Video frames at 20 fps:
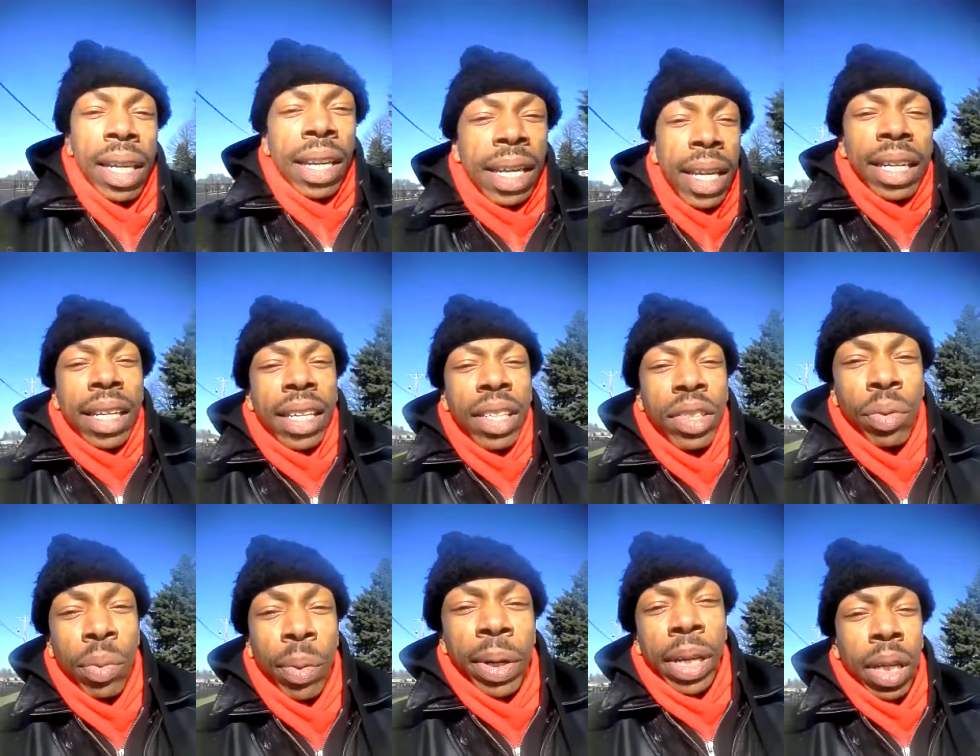in
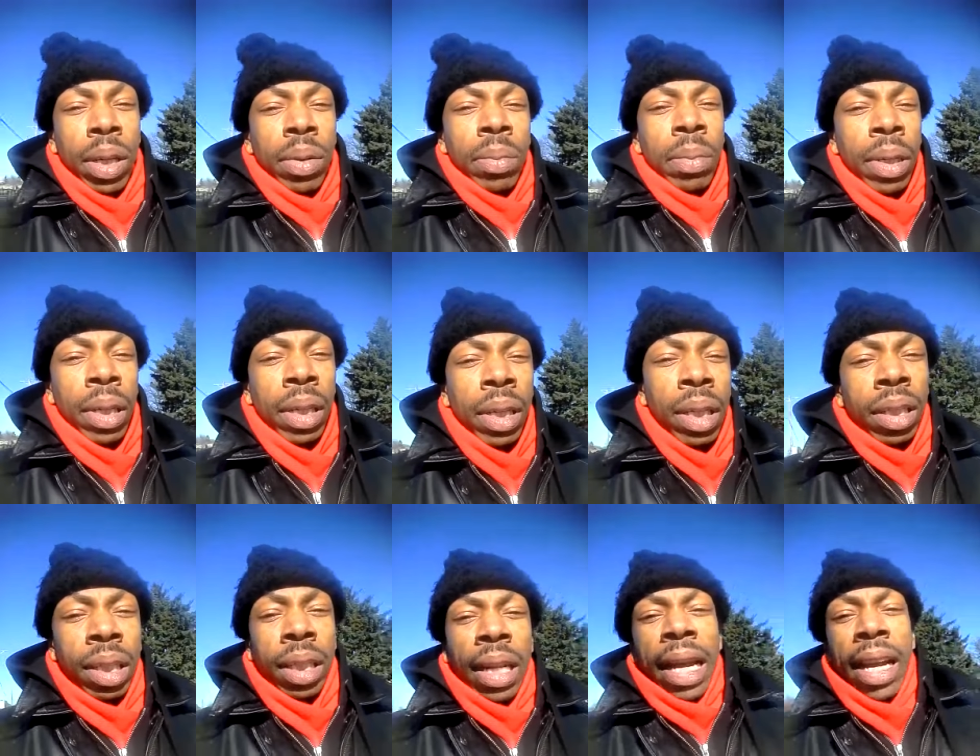this realm
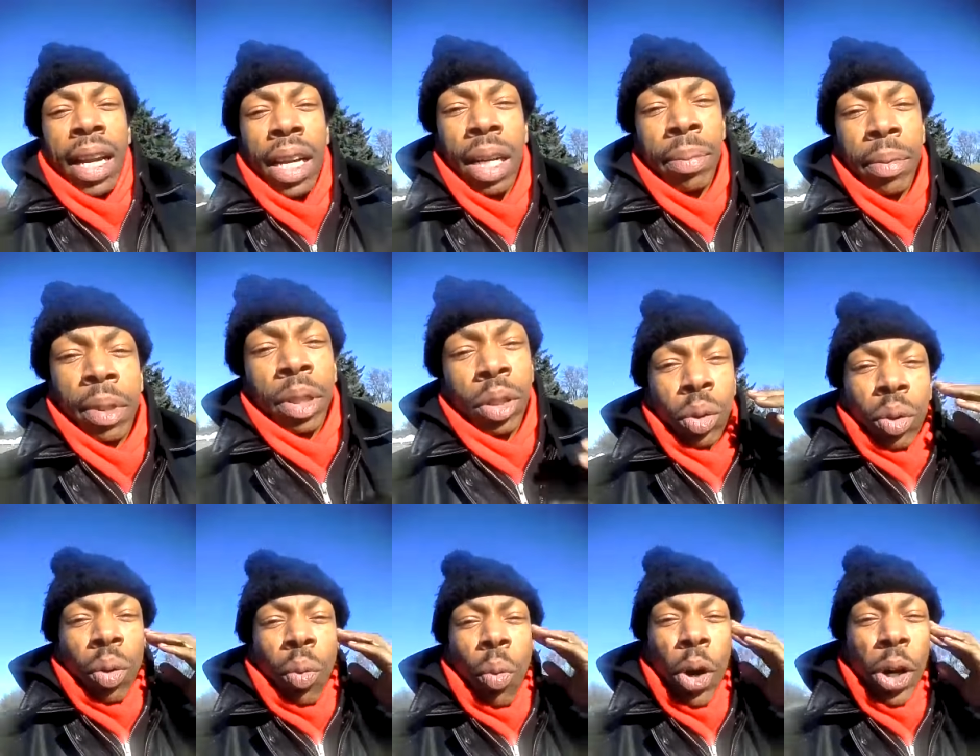that come to
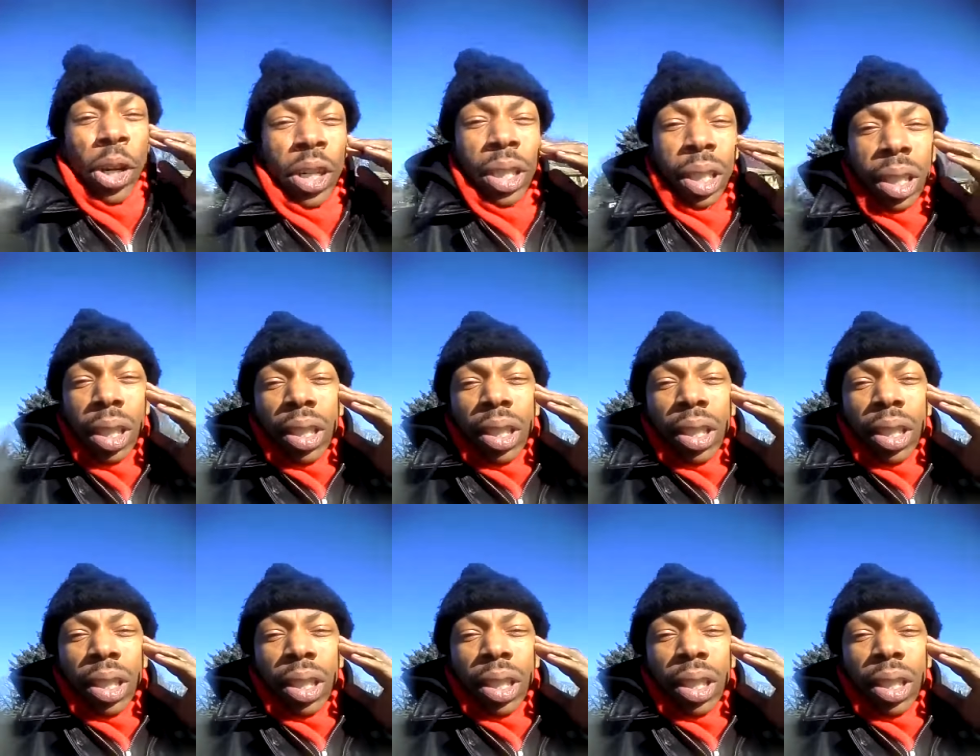do the work